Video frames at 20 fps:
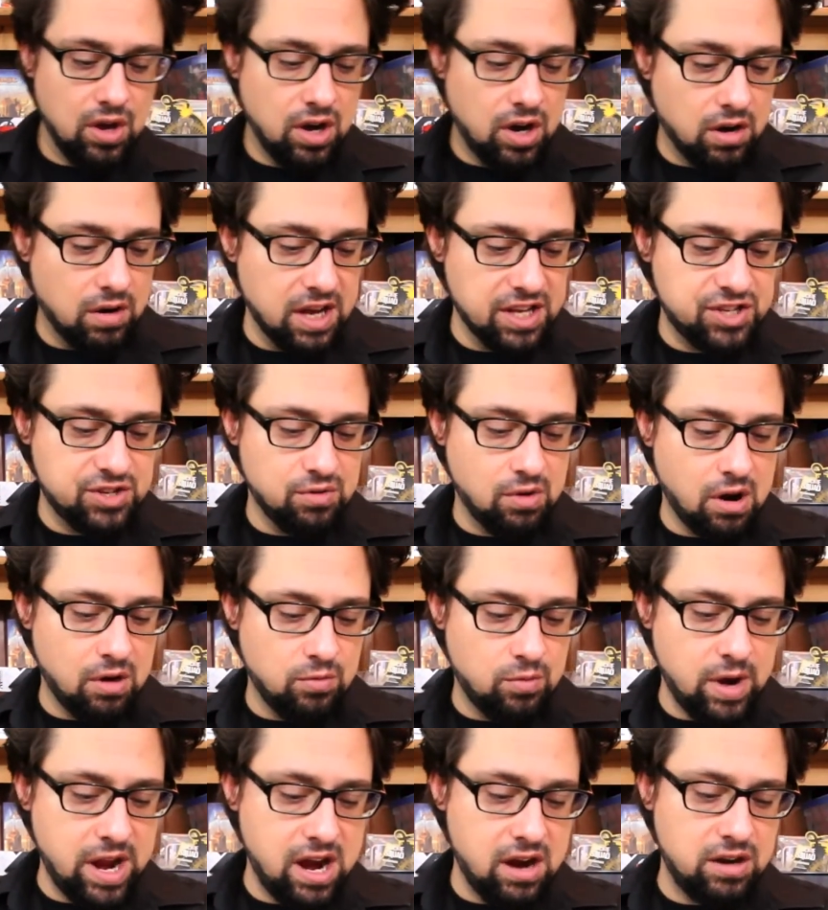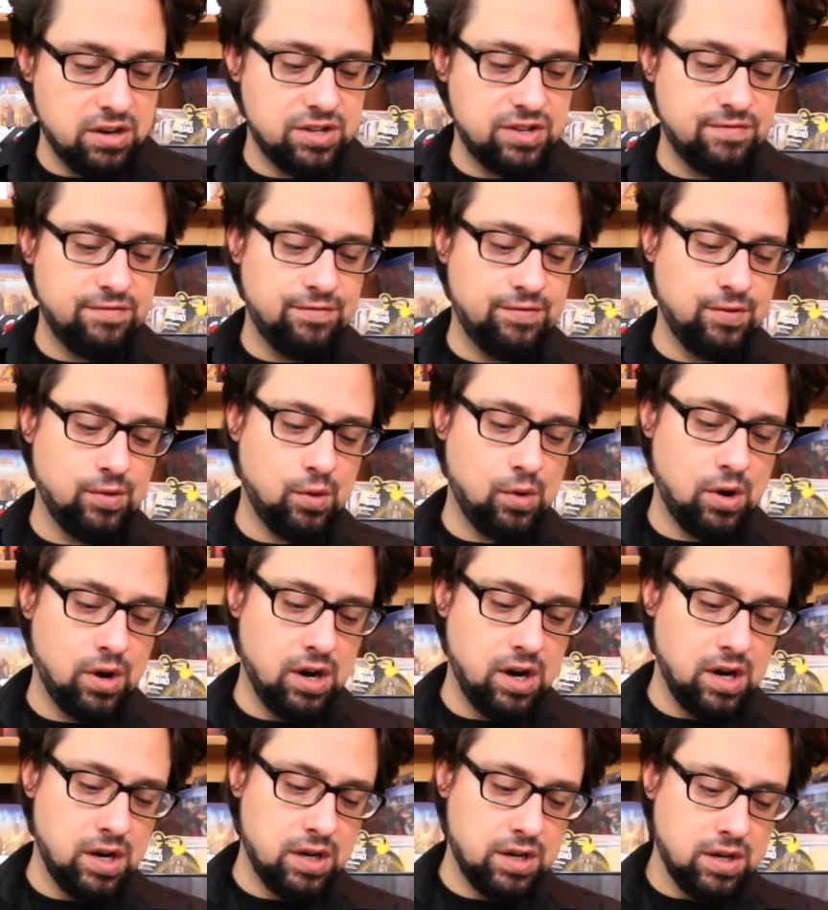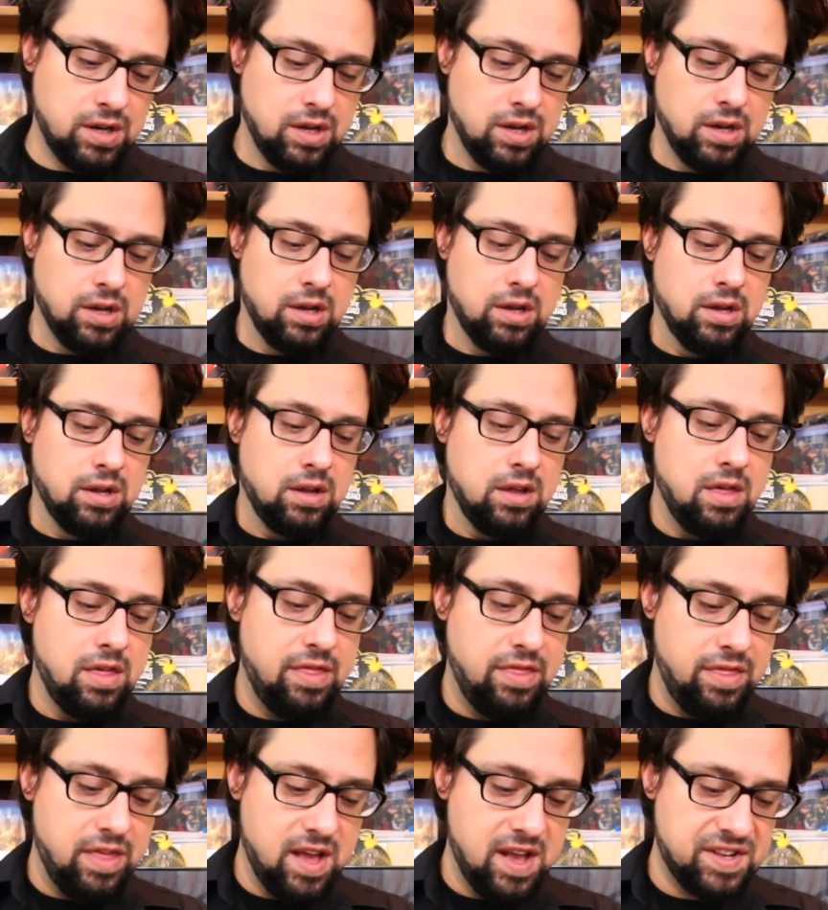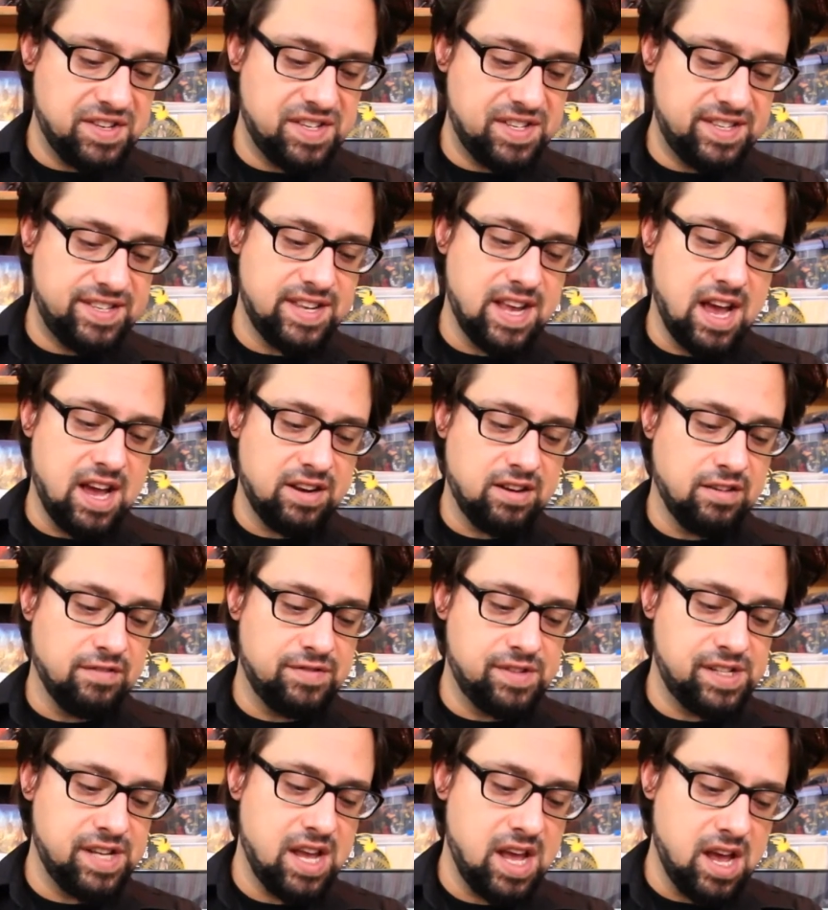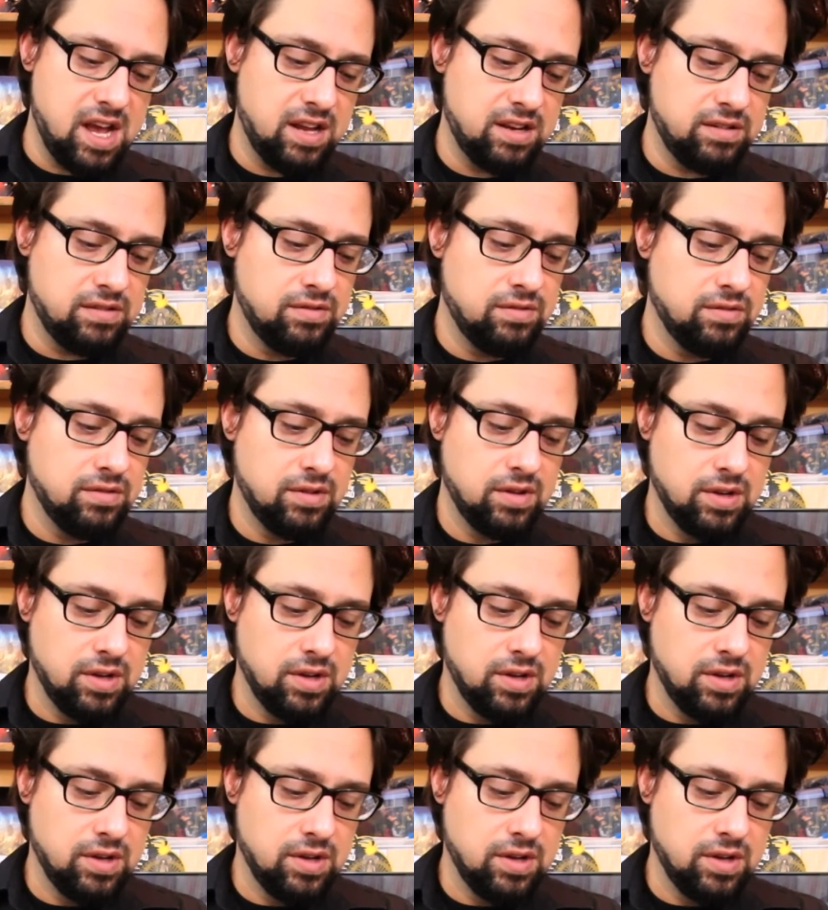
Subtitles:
Alright, so our rares for this set of 10